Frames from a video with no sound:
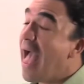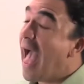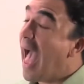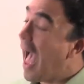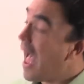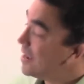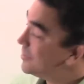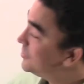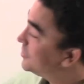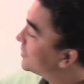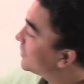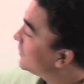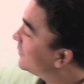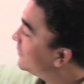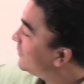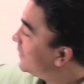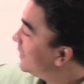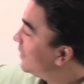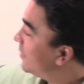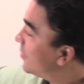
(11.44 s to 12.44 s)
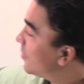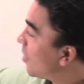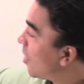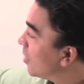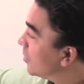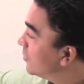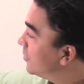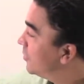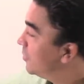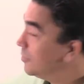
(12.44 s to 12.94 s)
As you can see, there
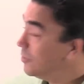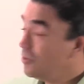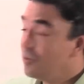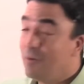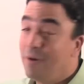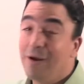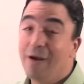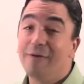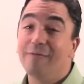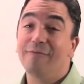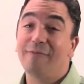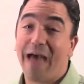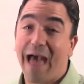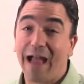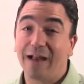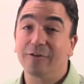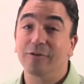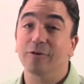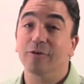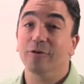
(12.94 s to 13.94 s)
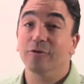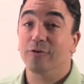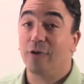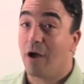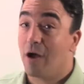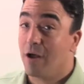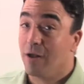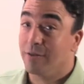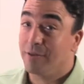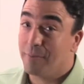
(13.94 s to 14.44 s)
are two factors
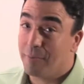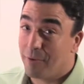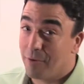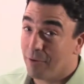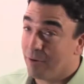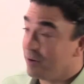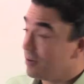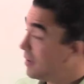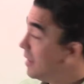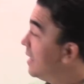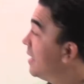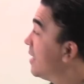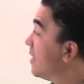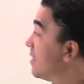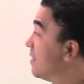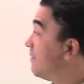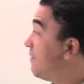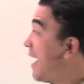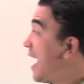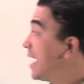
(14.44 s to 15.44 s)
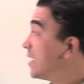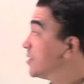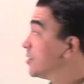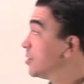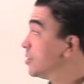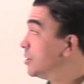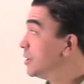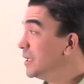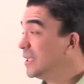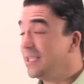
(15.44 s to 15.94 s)
on the board, the
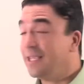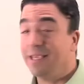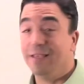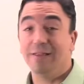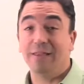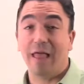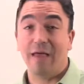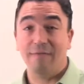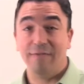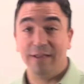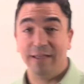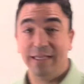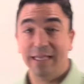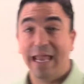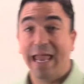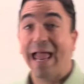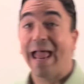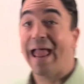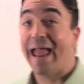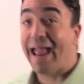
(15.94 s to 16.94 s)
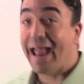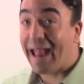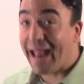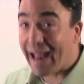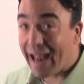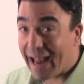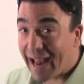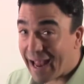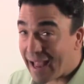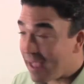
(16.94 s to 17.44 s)
factor 11
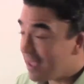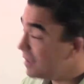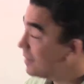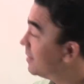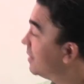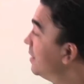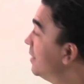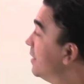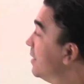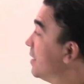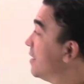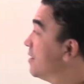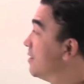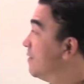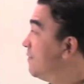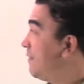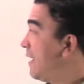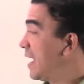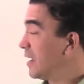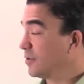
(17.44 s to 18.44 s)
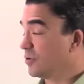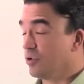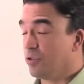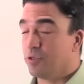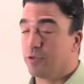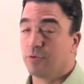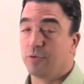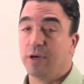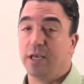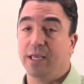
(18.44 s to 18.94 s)
and the factor
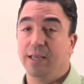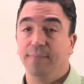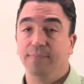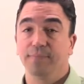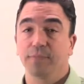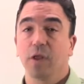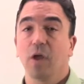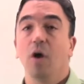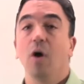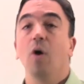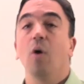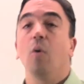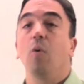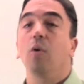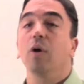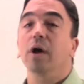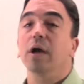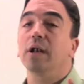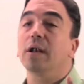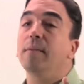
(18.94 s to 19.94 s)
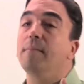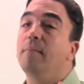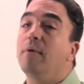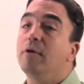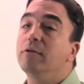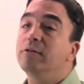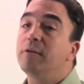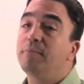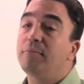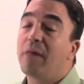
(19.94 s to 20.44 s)
3. We're going to
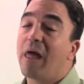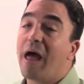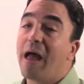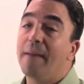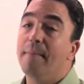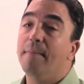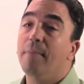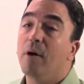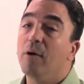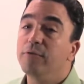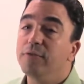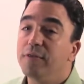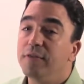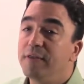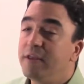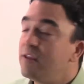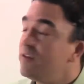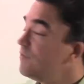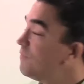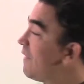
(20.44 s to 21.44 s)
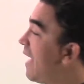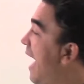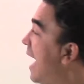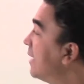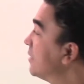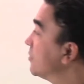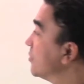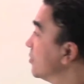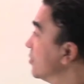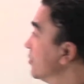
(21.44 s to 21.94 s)
multiply both of these
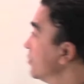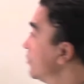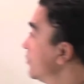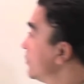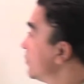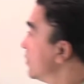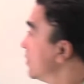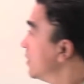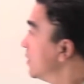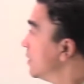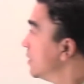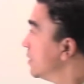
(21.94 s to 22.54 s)
factors